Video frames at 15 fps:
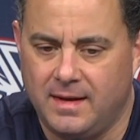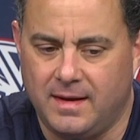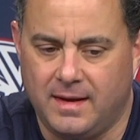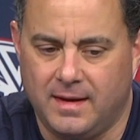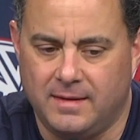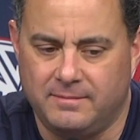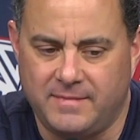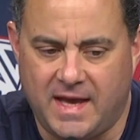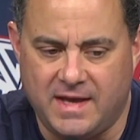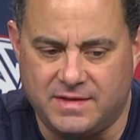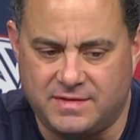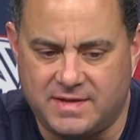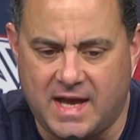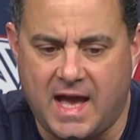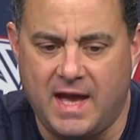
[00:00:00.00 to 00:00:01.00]
um,
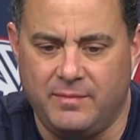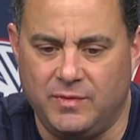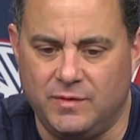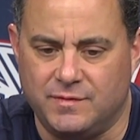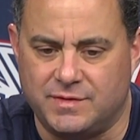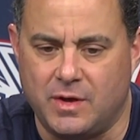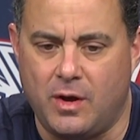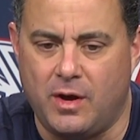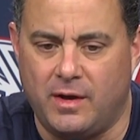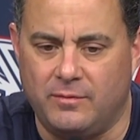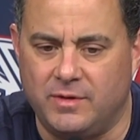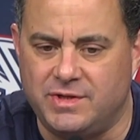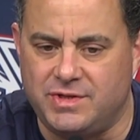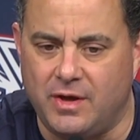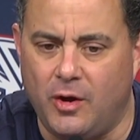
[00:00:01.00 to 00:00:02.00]
as time moves on,
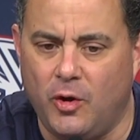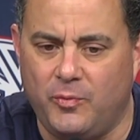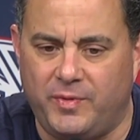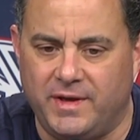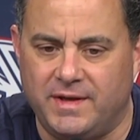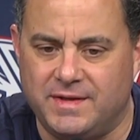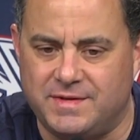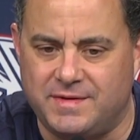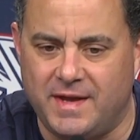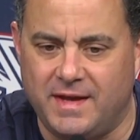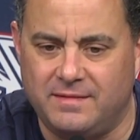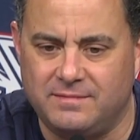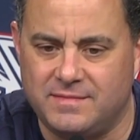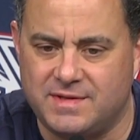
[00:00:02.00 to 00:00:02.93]
what you hope is that